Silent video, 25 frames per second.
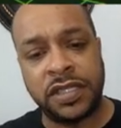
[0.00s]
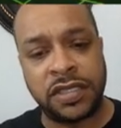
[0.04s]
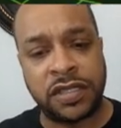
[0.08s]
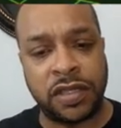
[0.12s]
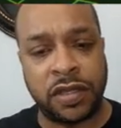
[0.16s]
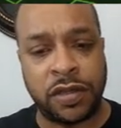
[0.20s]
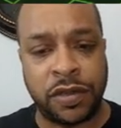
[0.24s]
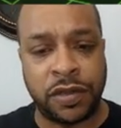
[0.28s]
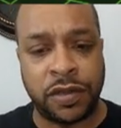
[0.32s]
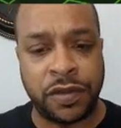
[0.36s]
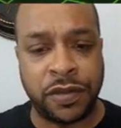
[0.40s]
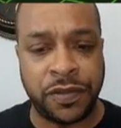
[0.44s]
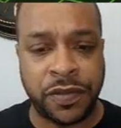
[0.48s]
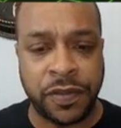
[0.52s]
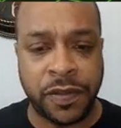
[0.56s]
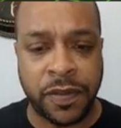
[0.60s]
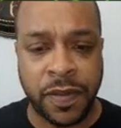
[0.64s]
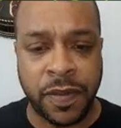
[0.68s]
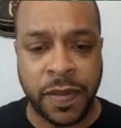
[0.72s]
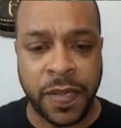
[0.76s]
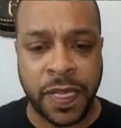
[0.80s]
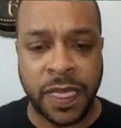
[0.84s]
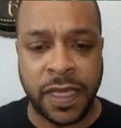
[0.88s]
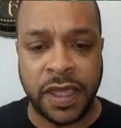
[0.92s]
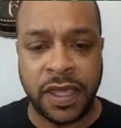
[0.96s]
So
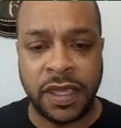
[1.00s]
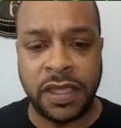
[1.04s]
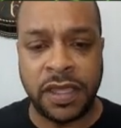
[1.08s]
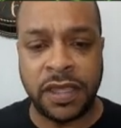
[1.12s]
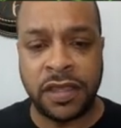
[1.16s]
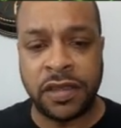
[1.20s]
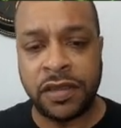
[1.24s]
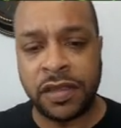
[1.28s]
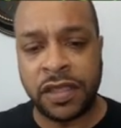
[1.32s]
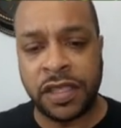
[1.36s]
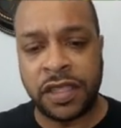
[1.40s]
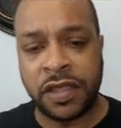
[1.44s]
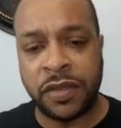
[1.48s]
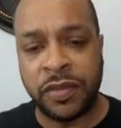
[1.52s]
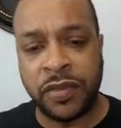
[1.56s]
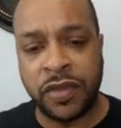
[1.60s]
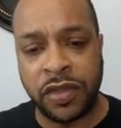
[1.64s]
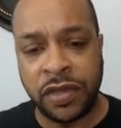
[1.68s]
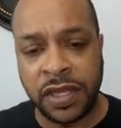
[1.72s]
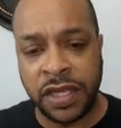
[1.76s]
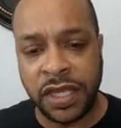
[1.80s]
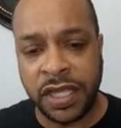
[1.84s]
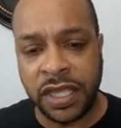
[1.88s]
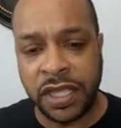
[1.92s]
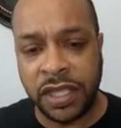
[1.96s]
here at the
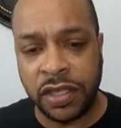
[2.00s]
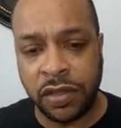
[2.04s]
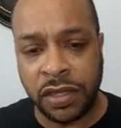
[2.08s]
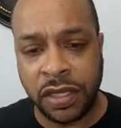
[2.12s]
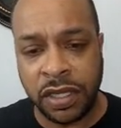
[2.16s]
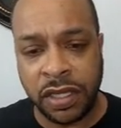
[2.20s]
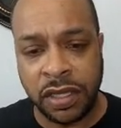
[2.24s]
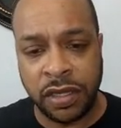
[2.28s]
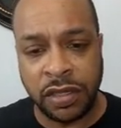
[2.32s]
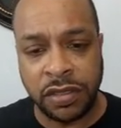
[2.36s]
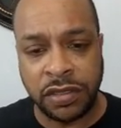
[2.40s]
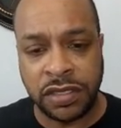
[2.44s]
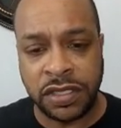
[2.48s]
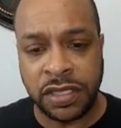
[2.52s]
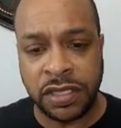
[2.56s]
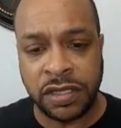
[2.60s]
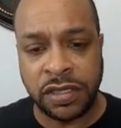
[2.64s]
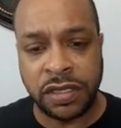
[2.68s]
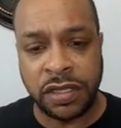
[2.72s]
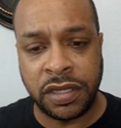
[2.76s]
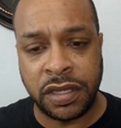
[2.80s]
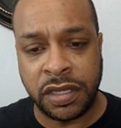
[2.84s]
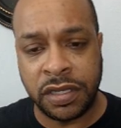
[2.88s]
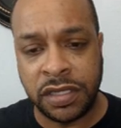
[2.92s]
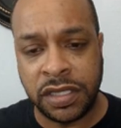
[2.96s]
community, you can go to
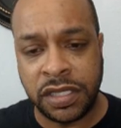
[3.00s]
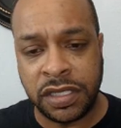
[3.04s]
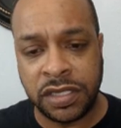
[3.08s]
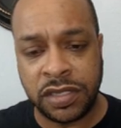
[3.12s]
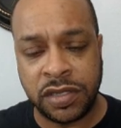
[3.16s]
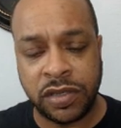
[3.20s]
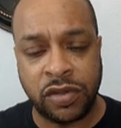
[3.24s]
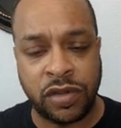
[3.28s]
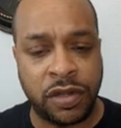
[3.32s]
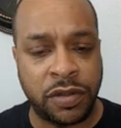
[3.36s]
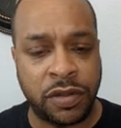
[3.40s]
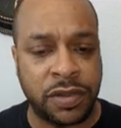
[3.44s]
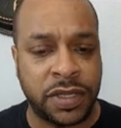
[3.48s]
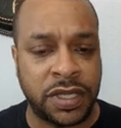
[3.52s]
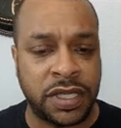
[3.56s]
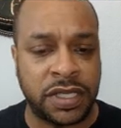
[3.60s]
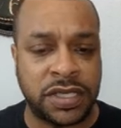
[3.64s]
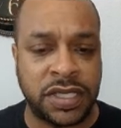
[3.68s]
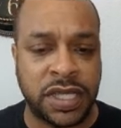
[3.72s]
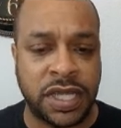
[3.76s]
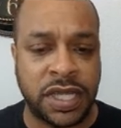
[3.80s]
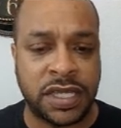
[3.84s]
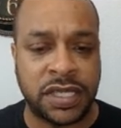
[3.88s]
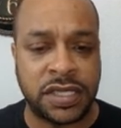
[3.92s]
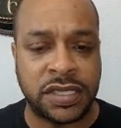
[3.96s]
their Discord. We'll
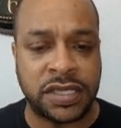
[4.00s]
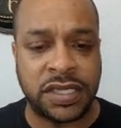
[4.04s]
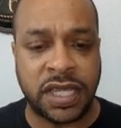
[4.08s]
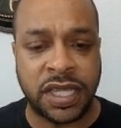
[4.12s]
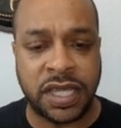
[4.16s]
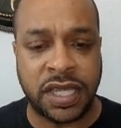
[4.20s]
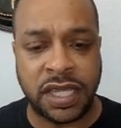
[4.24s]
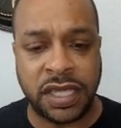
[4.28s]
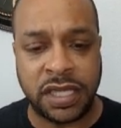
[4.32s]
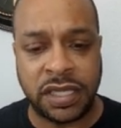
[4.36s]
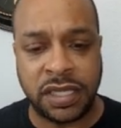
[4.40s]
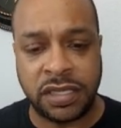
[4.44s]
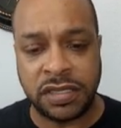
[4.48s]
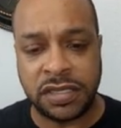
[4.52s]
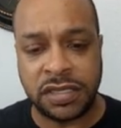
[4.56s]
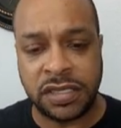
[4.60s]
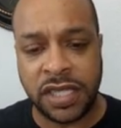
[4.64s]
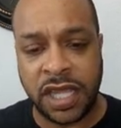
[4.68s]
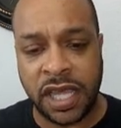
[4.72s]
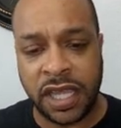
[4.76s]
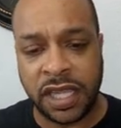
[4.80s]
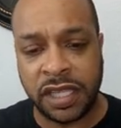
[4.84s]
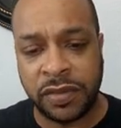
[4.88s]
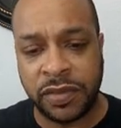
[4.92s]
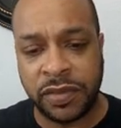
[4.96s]
get to that in a second. There's
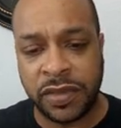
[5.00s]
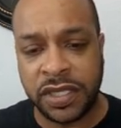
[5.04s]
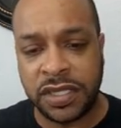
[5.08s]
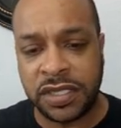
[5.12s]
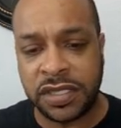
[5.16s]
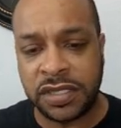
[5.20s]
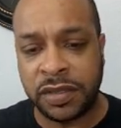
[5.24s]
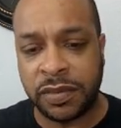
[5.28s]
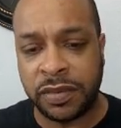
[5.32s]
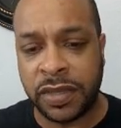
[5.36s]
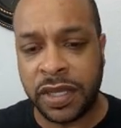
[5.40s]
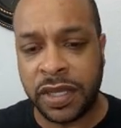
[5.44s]
documents